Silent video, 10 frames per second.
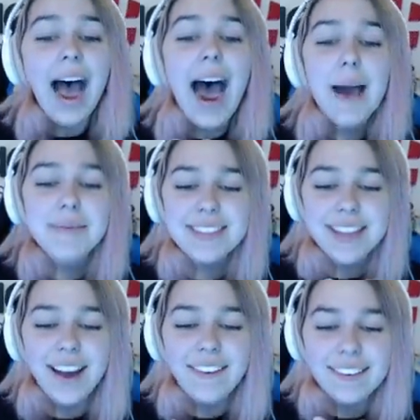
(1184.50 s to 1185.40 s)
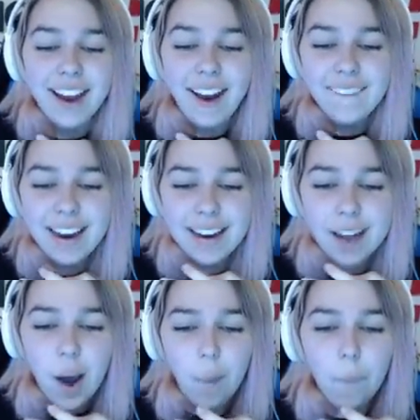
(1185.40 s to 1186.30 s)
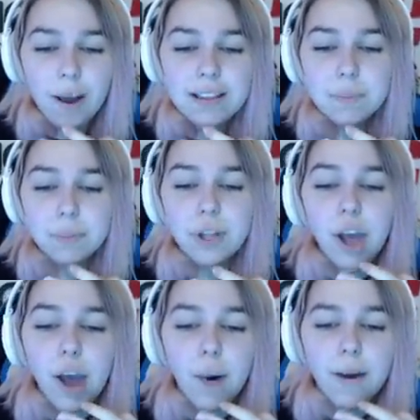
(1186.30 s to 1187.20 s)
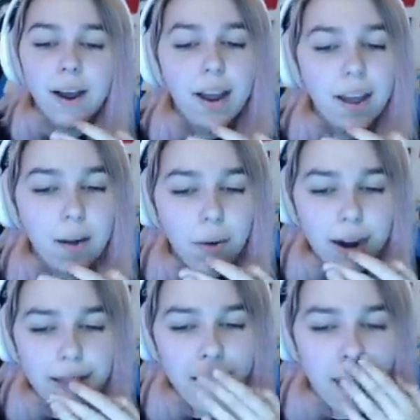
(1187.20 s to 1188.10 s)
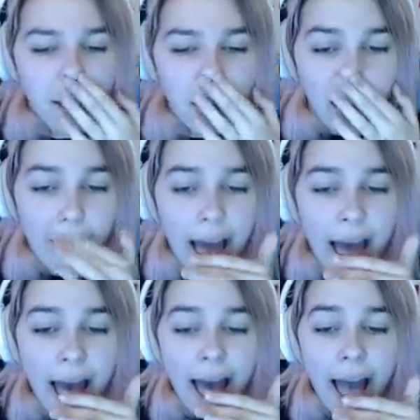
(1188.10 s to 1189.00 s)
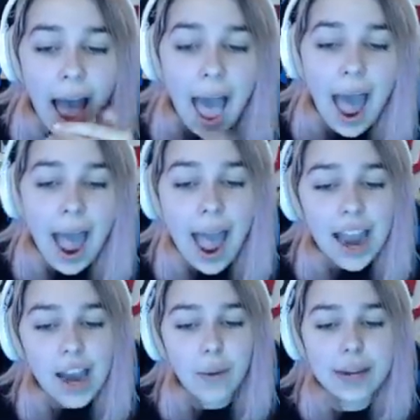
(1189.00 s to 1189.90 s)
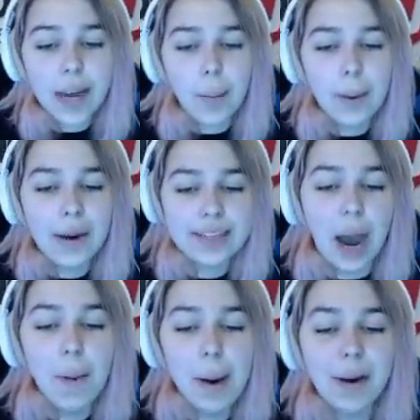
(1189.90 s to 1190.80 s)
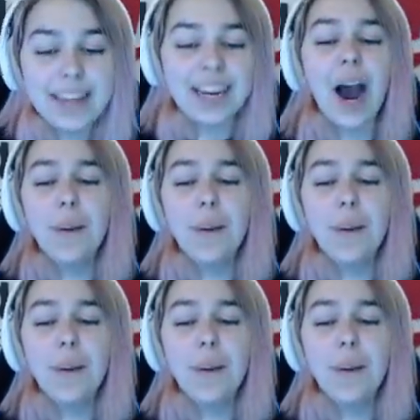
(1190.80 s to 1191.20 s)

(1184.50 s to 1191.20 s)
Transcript: I'm still going. What's blue? What are the? Uh, uh, oh my here goodness. I come! Here I come! Here I come!